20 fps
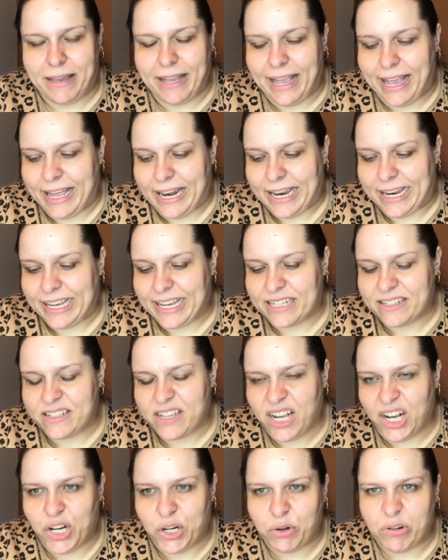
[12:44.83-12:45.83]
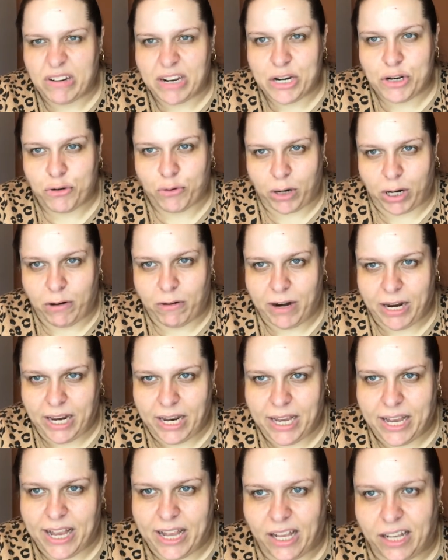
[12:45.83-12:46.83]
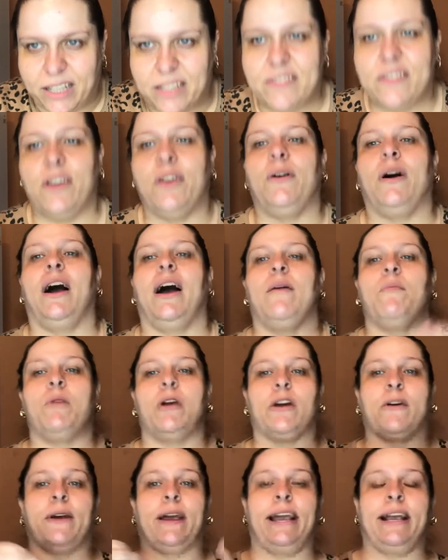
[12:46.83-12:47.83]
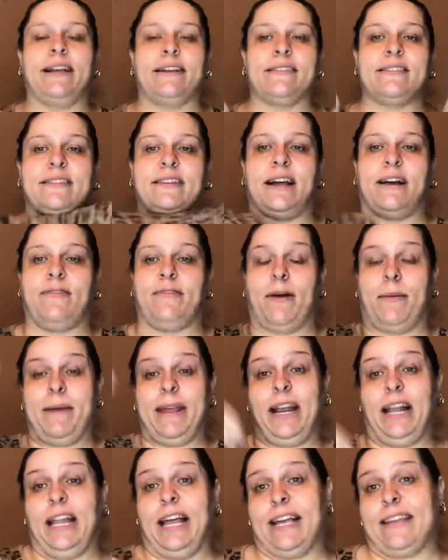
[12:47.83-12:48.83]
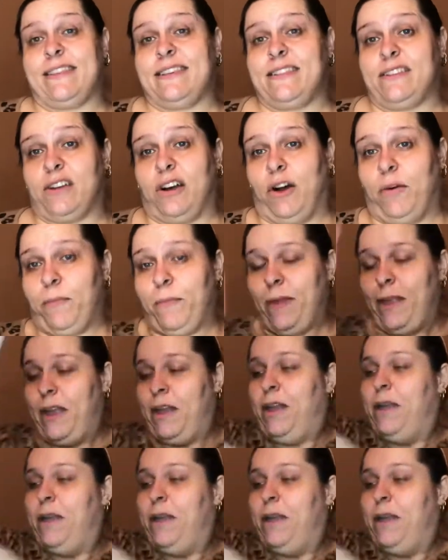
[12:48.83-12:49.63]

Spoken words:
And it gets cold and dreary. And so I'm wearing stuff. I mean, I like this top.